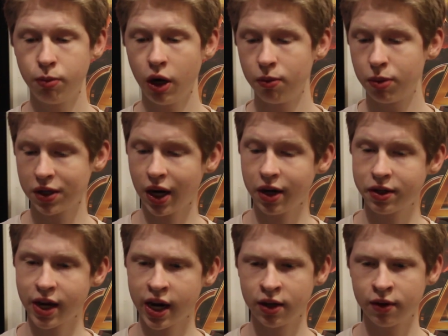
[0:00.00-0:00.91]
But besides
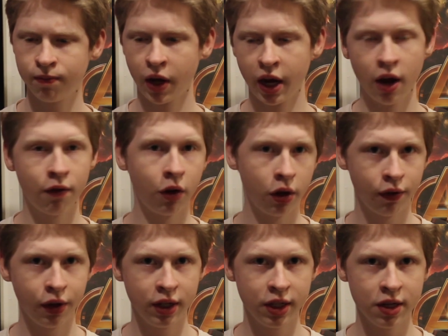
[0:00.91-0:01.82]
that, I have all
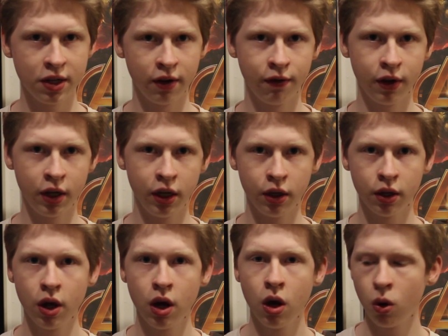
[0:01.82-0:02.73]
of the Disney Infinity
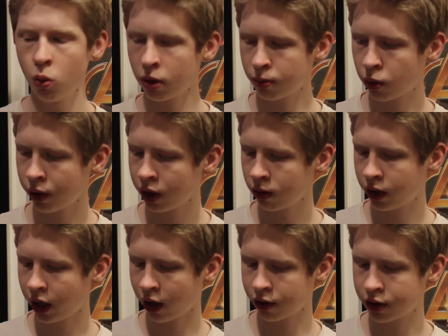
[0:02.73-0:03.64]
1.0
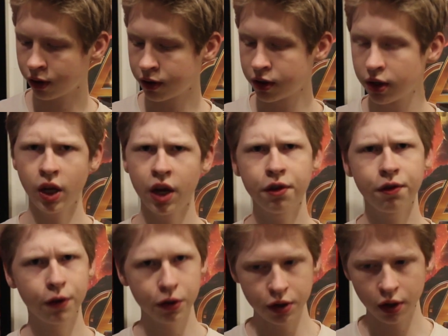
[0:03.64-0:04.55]
characters. And the
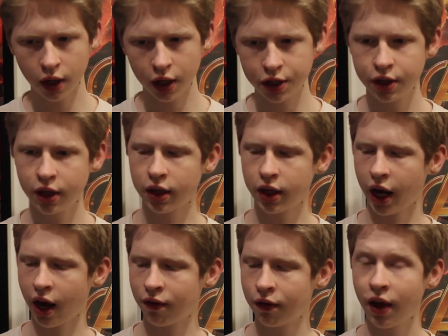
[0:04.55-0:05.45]
first collection that they
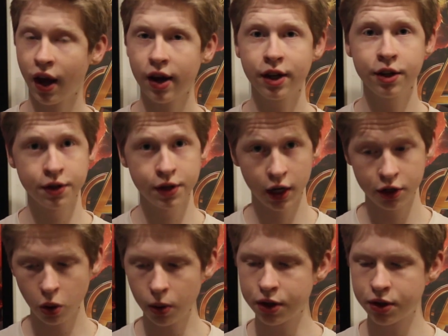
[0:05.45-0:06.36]
have of that is
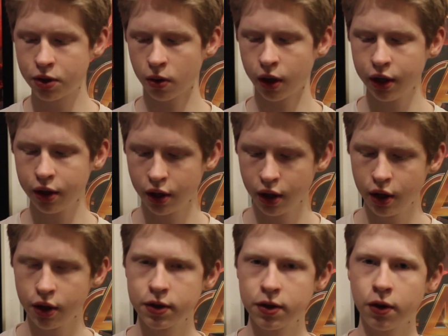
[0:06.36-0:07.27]
Toy Story.
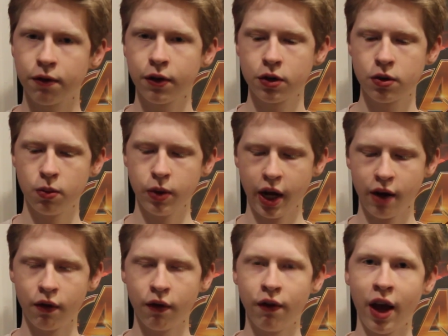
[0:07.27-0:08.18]
So the first one we
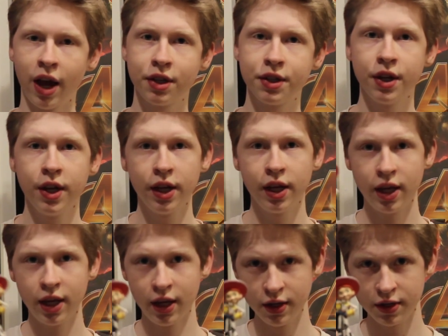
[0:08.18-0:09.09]
have of that
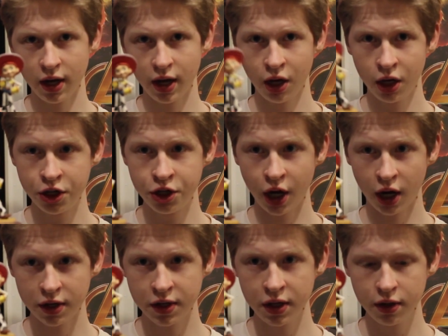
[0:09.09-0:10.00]
is
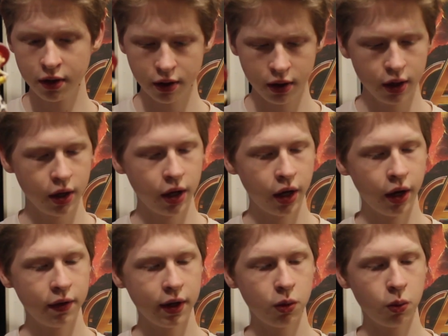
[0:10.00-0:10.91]
Jessie.
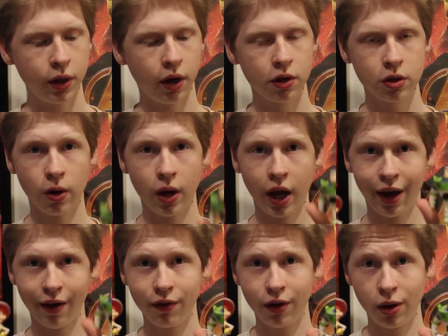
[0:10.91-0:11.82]
And then we also
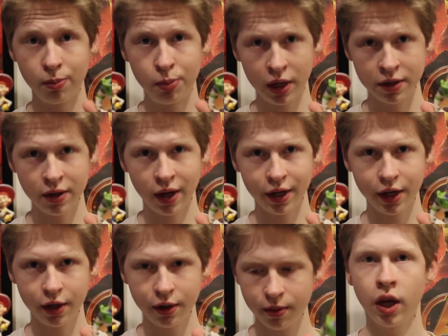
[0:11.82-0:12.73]
have Buzz
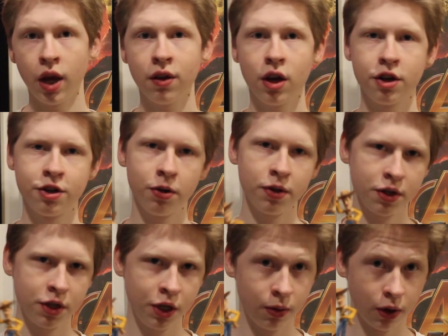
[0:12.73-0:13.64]
Lightyear. And then I showed
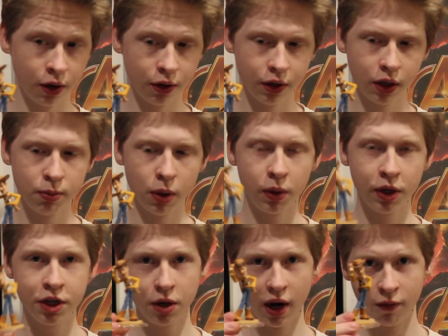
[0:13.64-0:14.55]
this to you earlier, but we
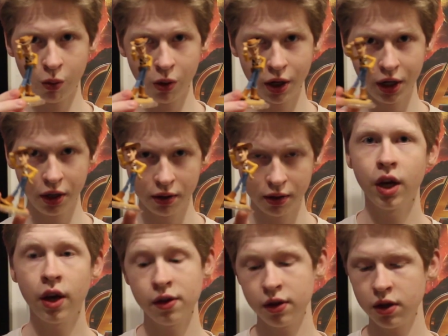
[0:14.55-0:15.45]
do have Woody.
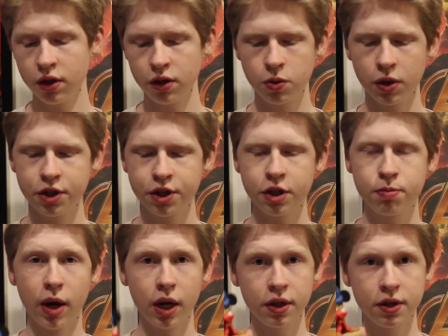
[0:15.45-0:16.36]
And this one is just
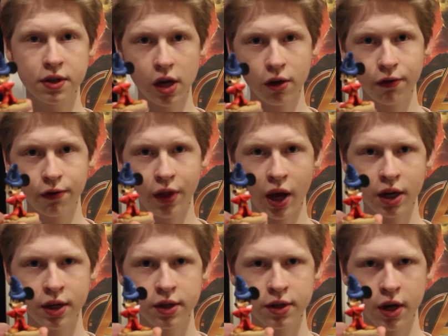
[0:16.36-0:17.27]
by itself. That
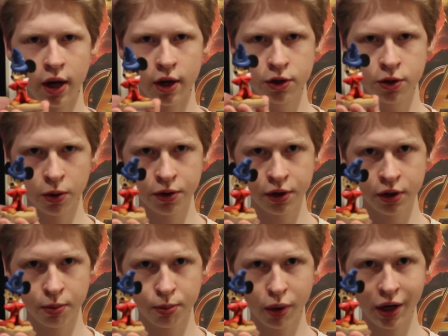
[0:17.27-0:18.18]
is
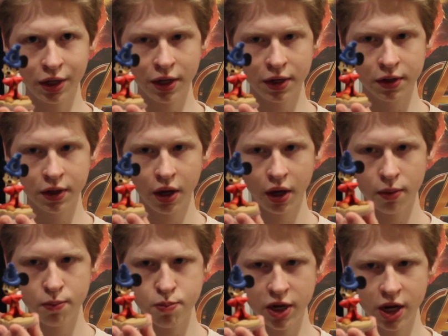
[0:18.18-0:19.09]
Sorcerer's Apprentice,
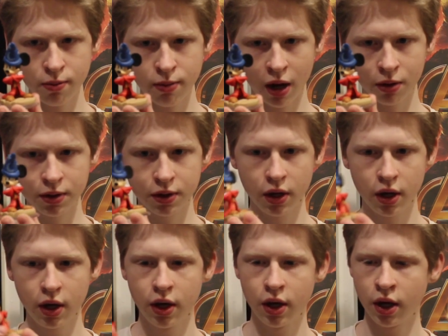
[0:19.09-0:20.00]
Mickey Mouse.
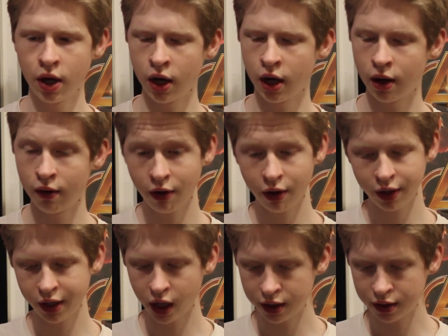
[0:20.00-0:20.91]

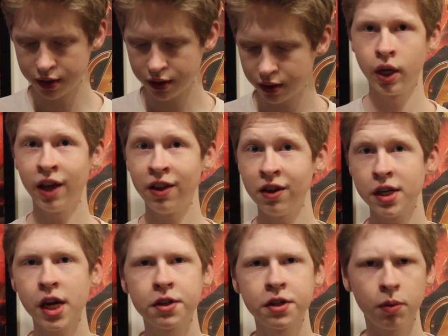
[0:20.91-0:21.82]
Very nice. And then
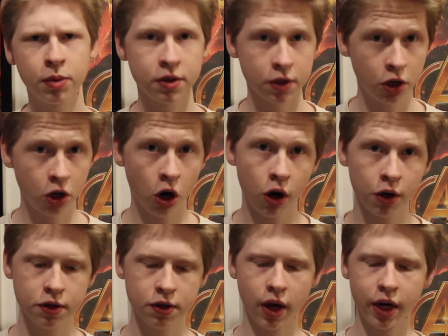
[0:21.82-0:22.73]
next up is the
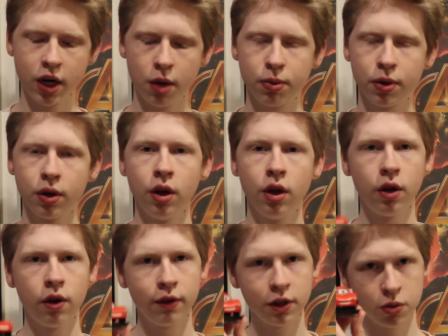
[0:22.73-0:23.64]
Cars lineup.
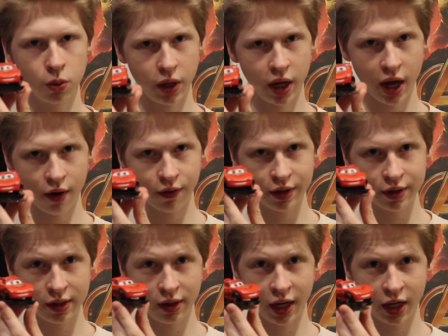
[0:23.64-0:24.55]
First one we have
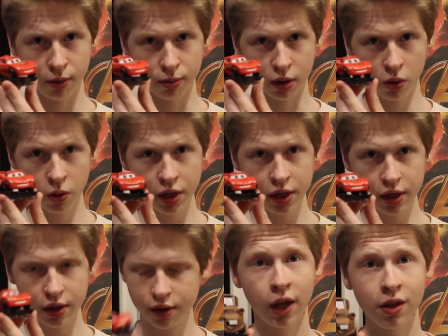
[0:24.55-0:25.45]
is Lightning
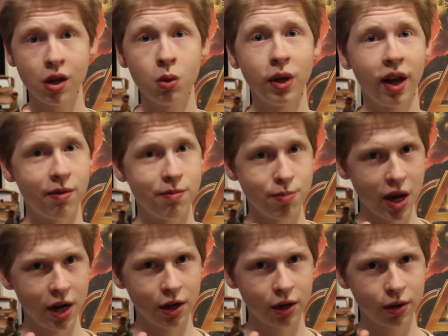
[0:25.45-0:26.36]
McQueen. And then we have
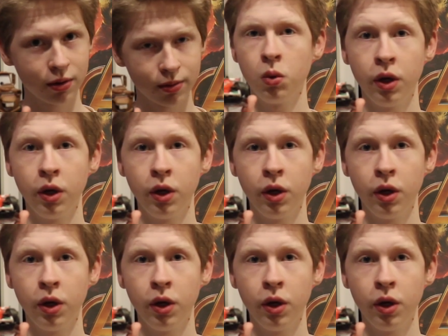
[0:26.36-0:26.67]
Mater.